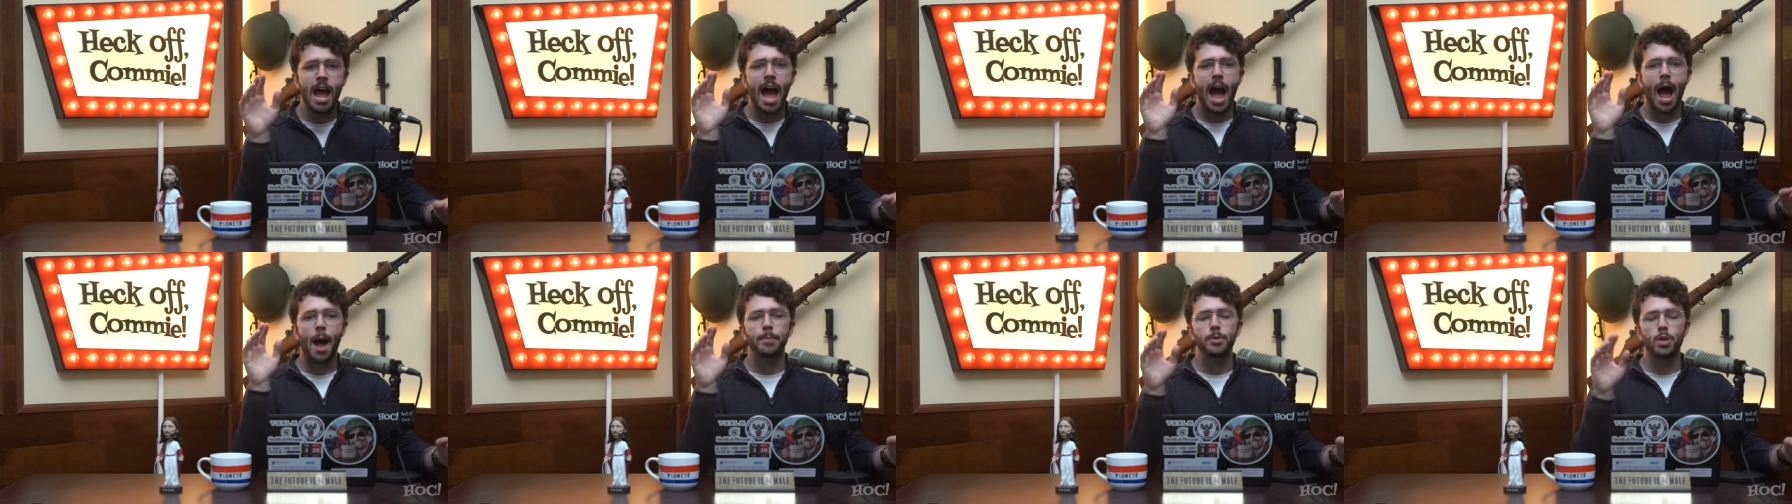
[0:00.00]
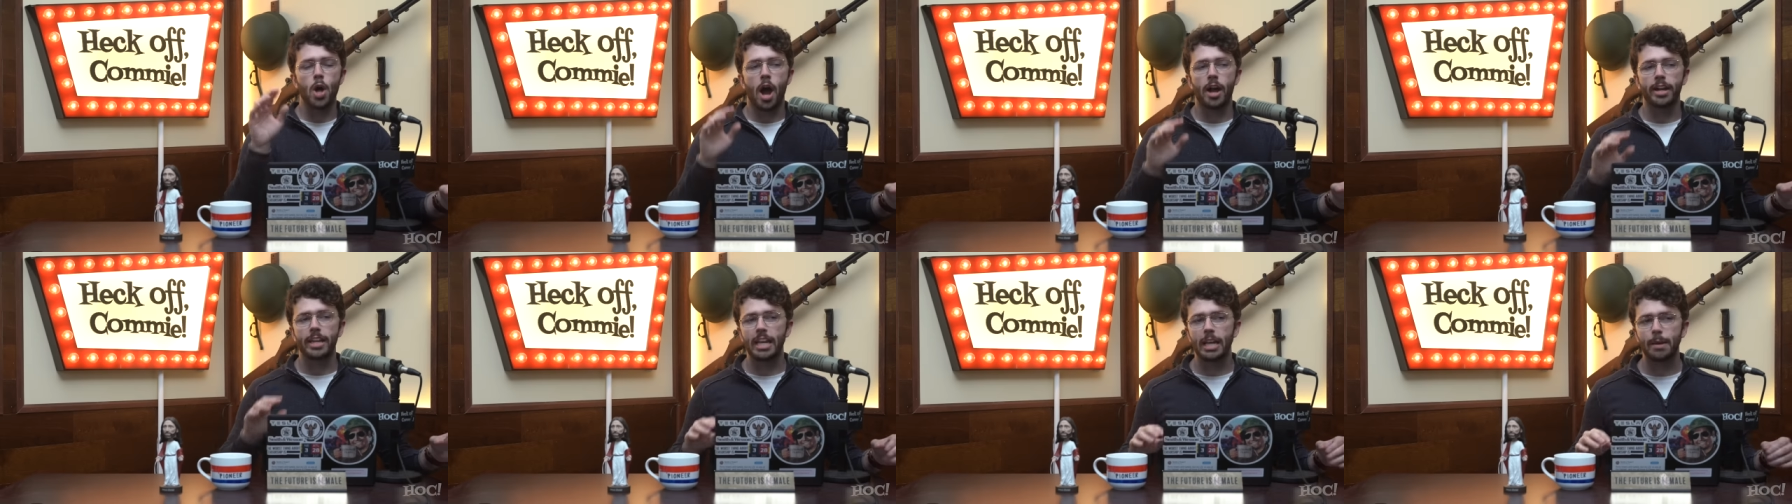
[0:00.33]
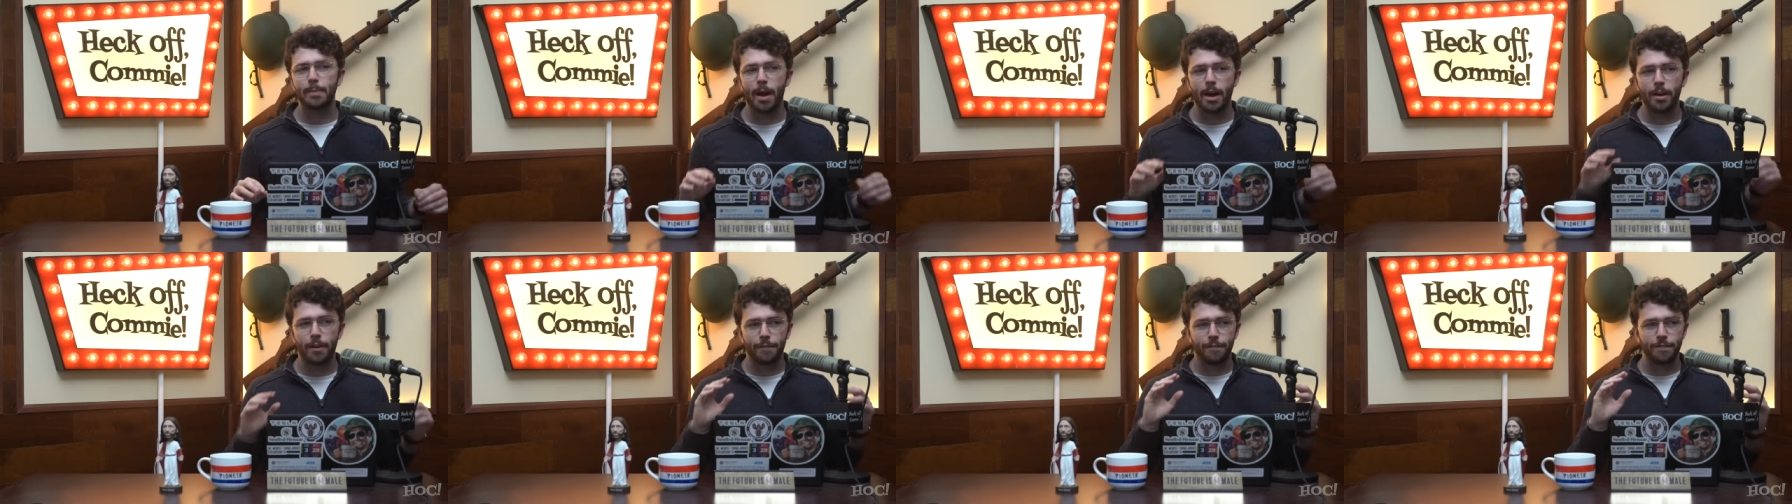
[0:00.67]
I'm talking
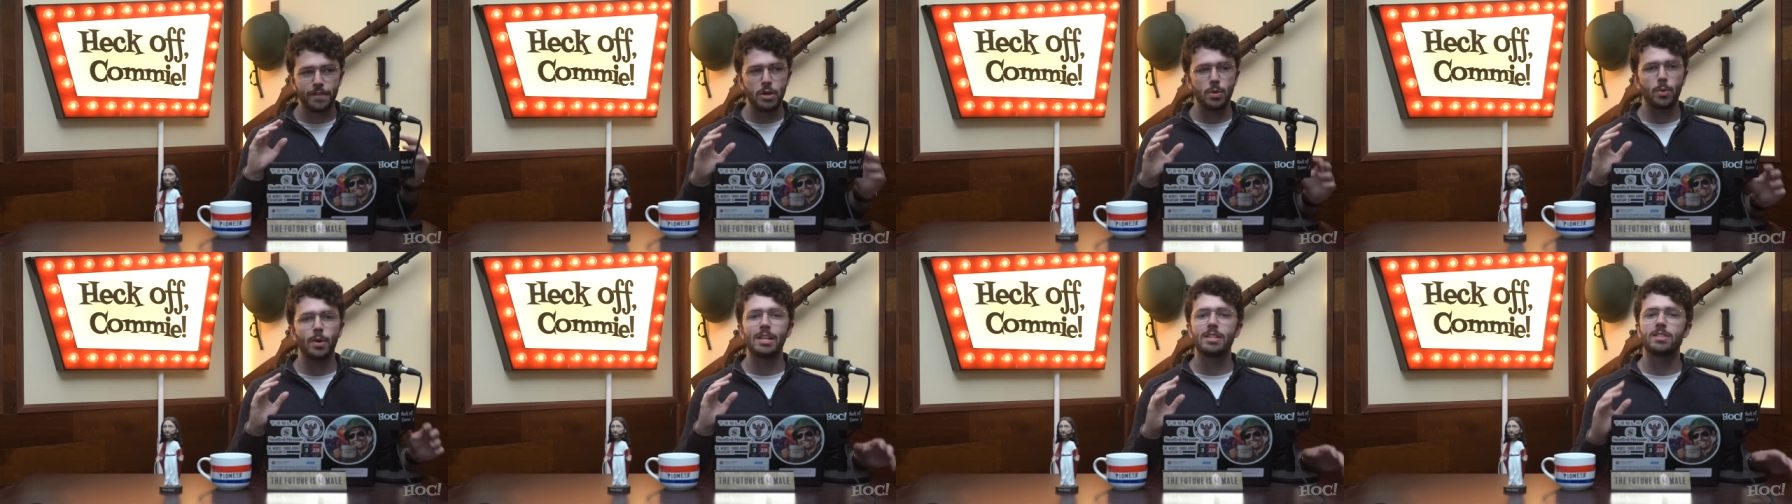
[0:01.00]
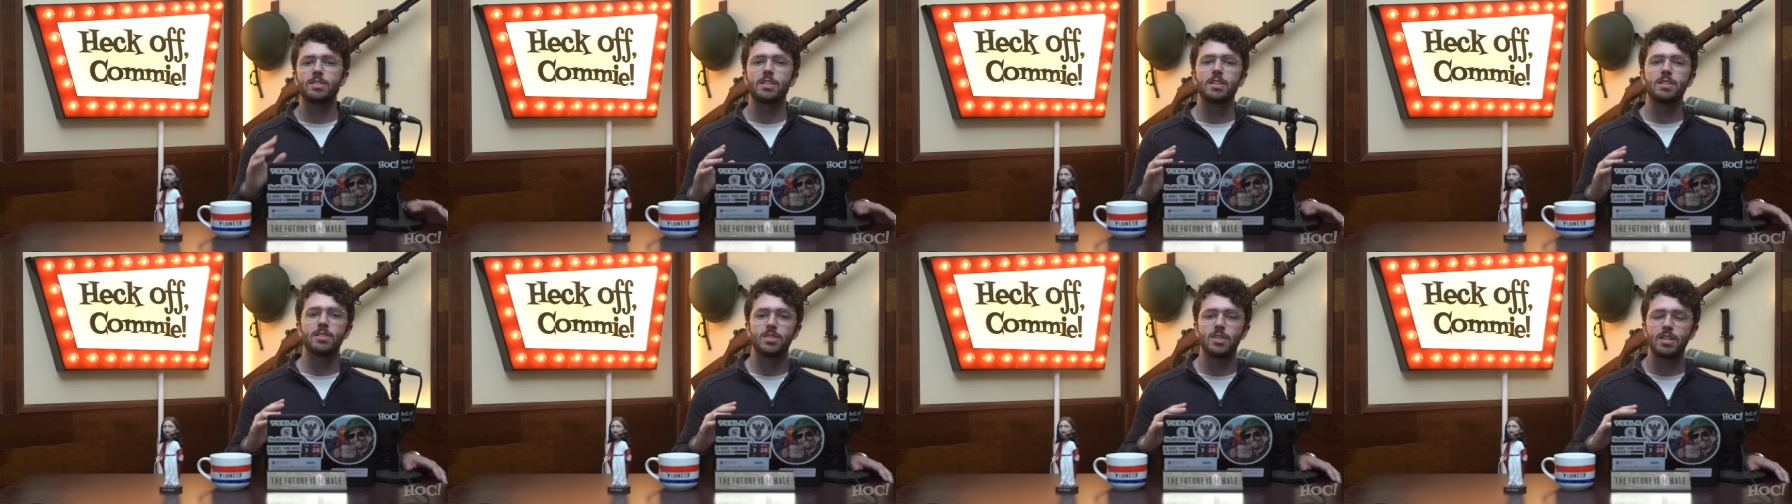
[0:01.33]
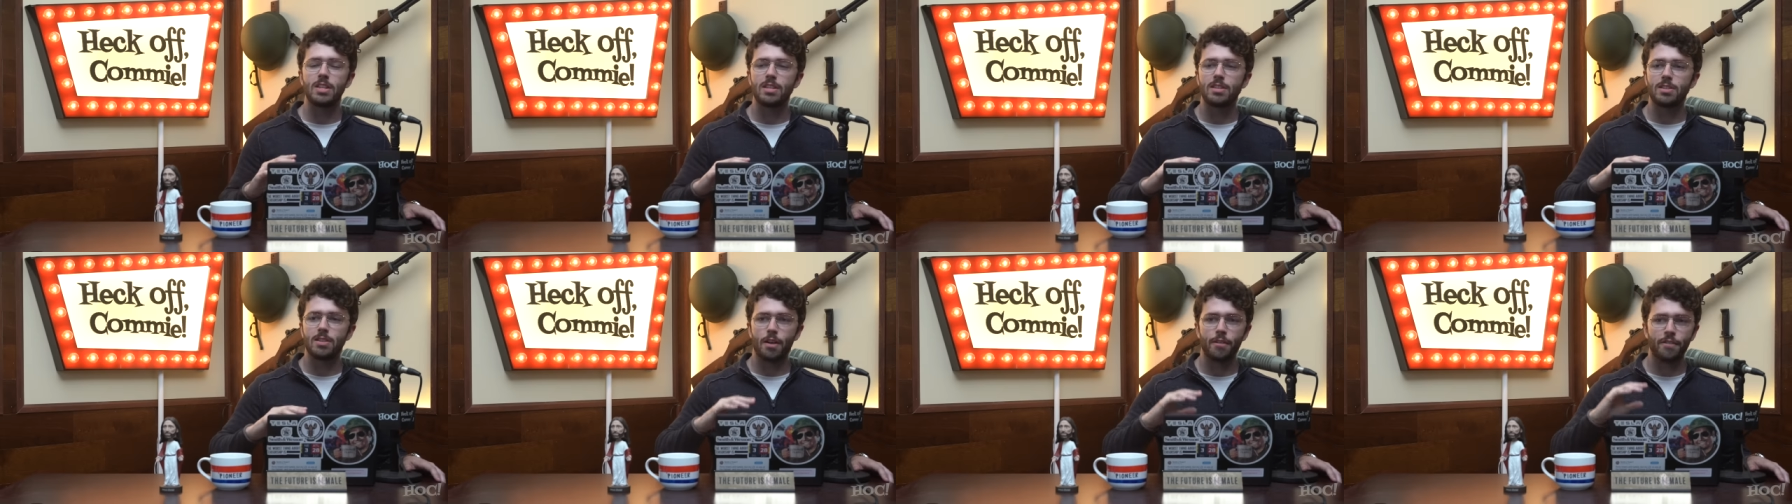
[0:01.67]
about a few
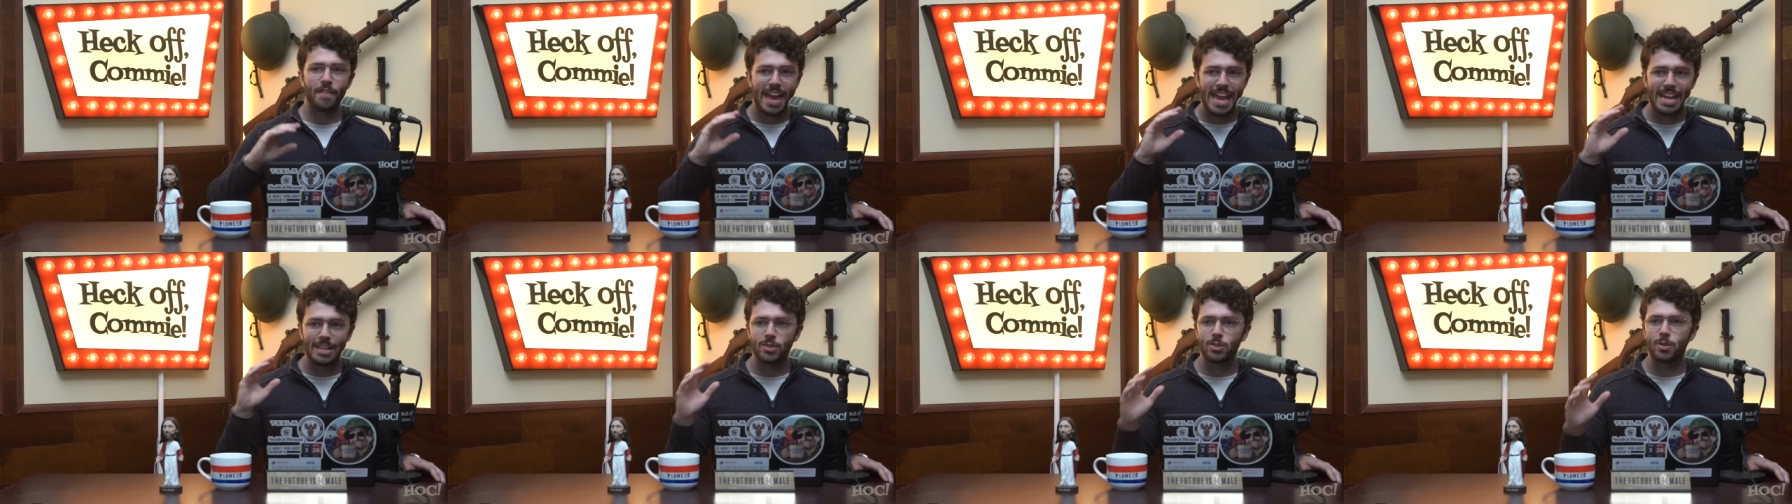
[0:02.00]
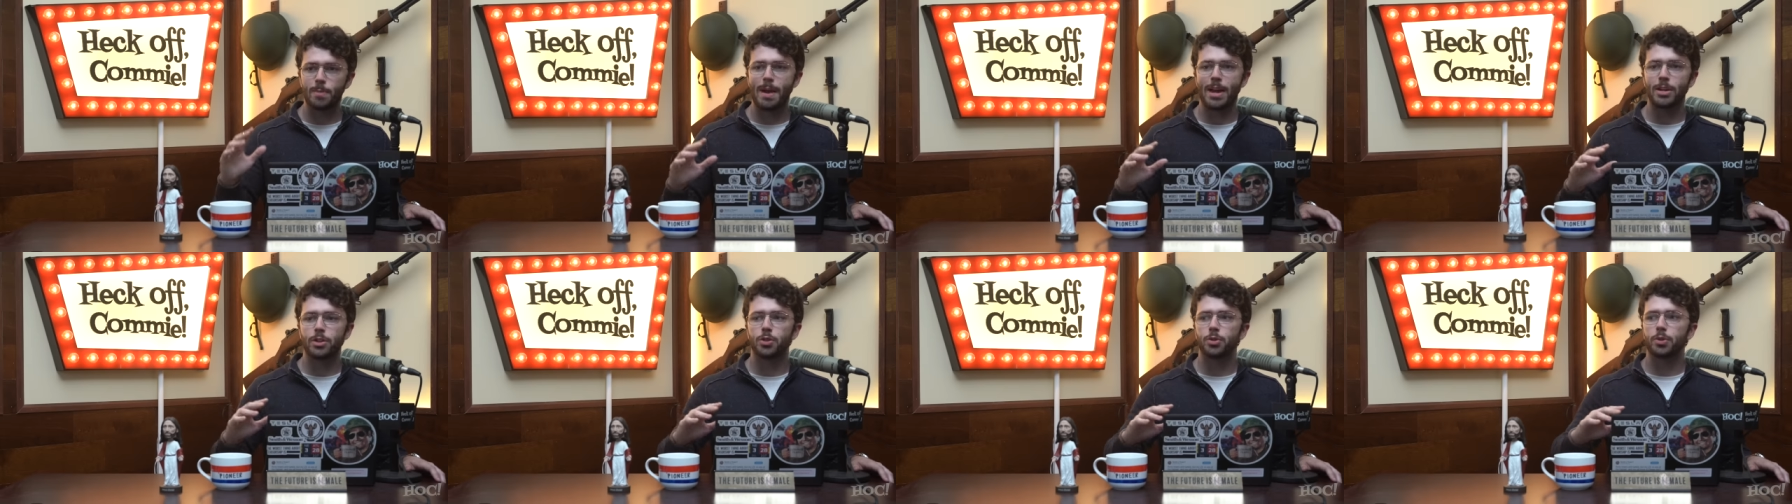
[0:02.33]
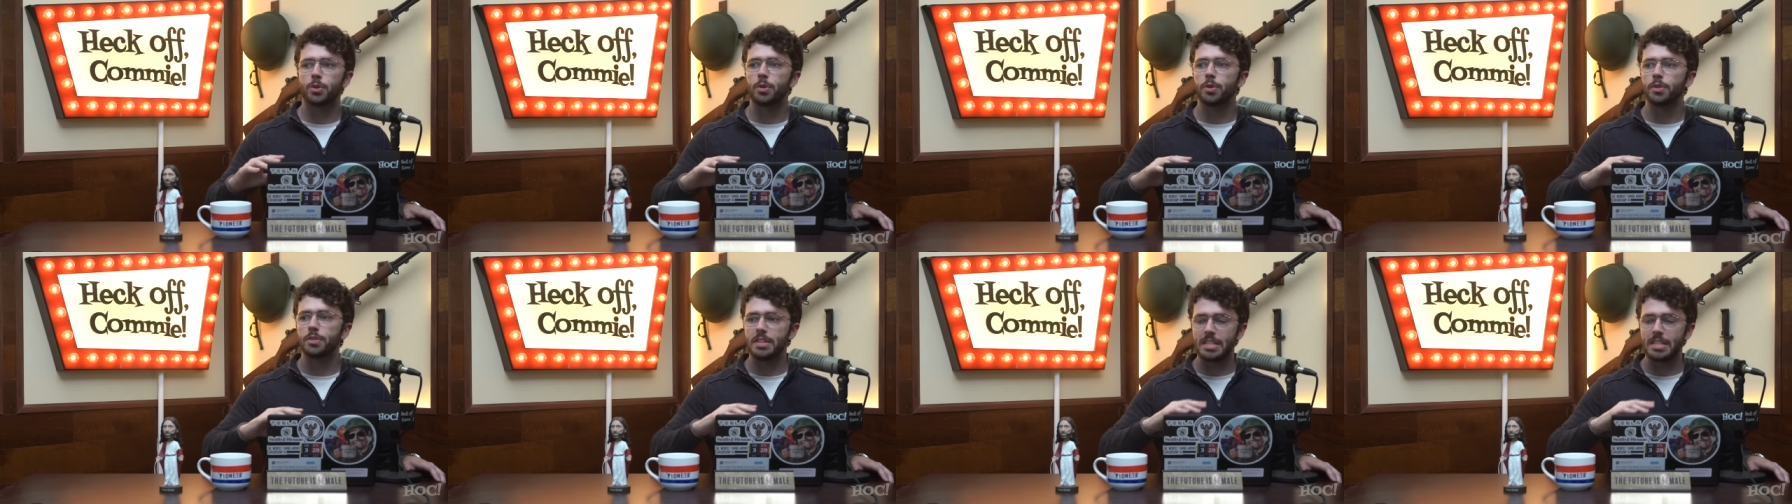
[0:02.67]
instances of asymmetrical,